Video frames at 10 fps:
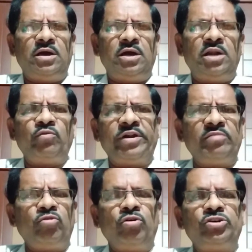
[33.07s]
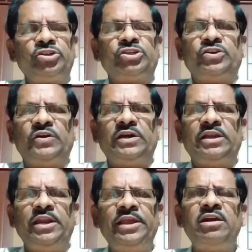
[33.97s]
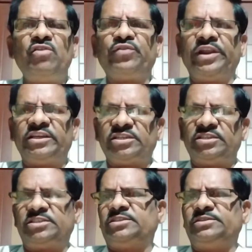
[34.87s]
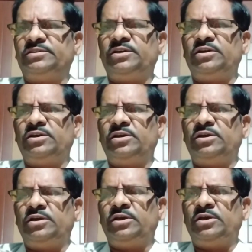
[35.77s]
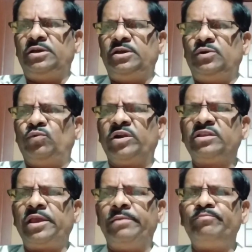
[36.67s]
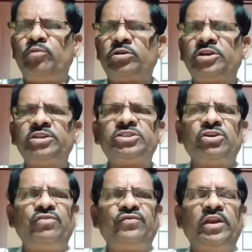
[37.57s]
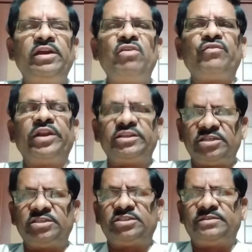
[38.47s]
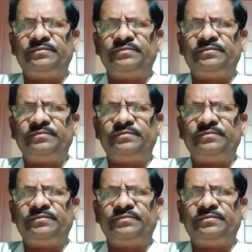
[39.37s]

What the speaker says: And what about League of Nations? What is the importance of League of Nations?